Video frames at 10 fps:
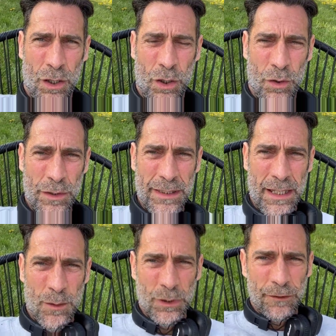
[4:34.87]
Oh
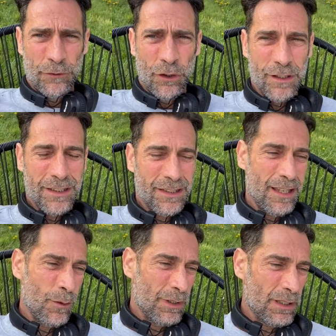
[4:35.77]
yeah, what I forgot to
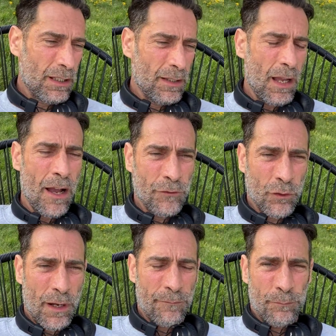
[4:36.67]
say was that
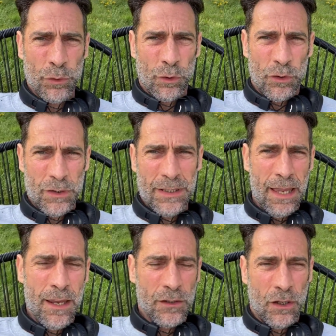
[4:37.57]
after I've put all those
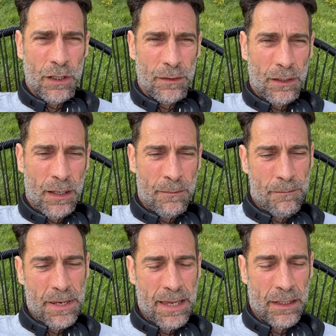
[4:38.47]
layers on,
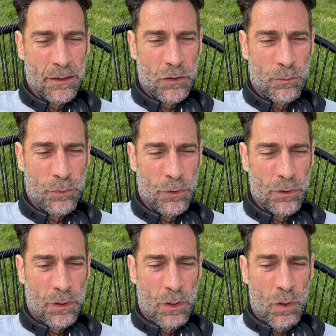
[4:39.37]
I'm planning to
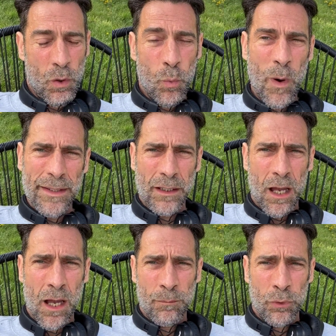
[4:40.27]
put wet
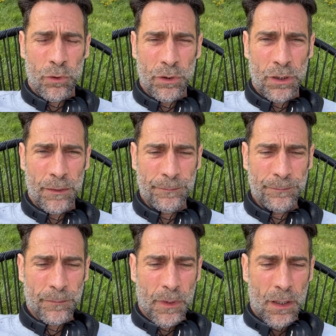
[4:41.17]
cardboard.
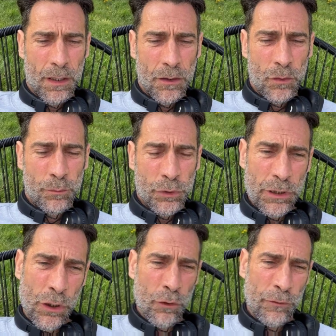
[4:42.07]
You
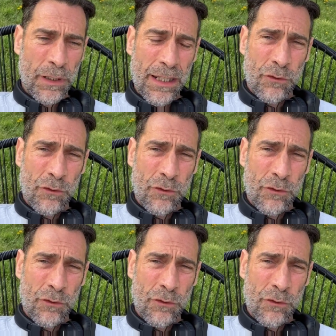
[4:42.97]
put it over it.